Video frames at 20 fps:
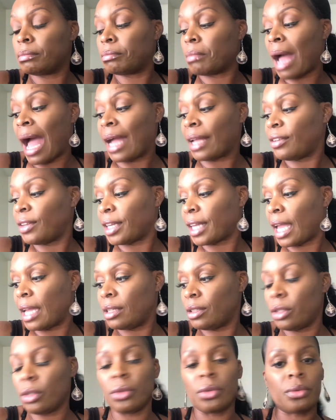I just can't
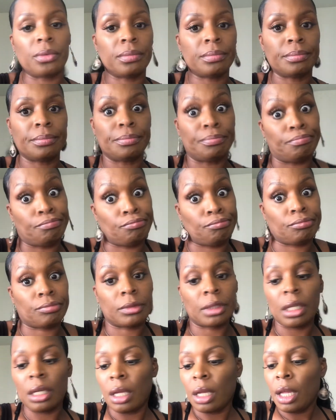do.
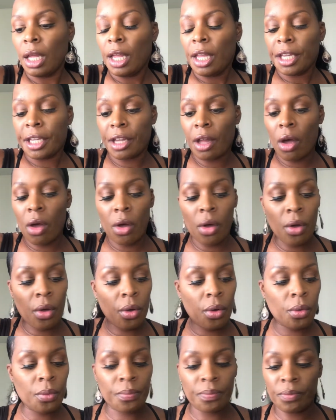
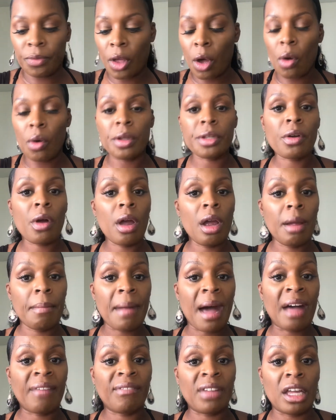So those are
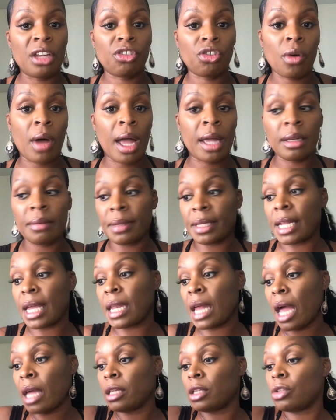my facial items that
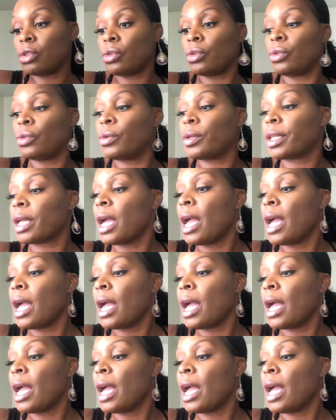I use.